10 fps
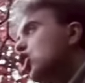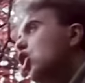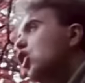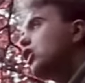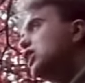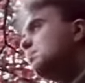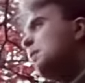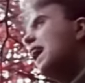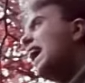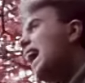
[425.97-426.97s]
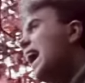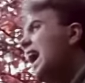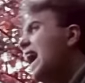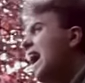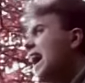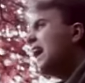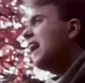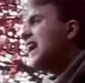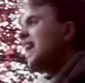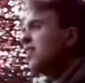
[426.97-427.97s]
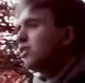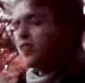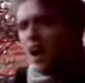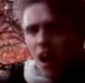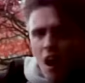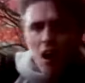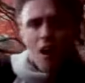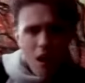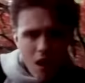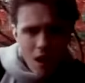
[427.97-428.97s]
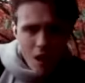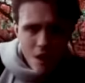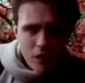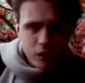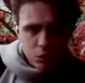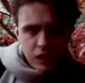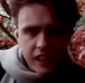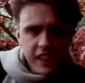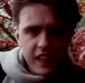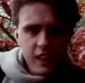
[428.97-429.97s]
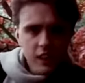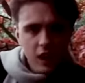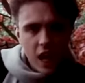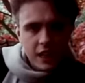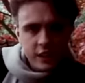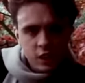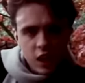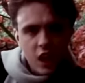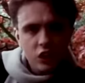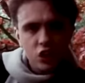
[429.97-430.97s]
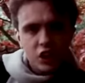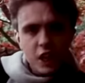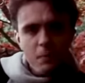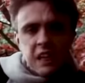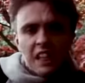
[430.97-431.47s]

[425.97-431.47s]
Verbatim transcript: punk and 1980s pop the Icicle Works had a top 20 single, Love is a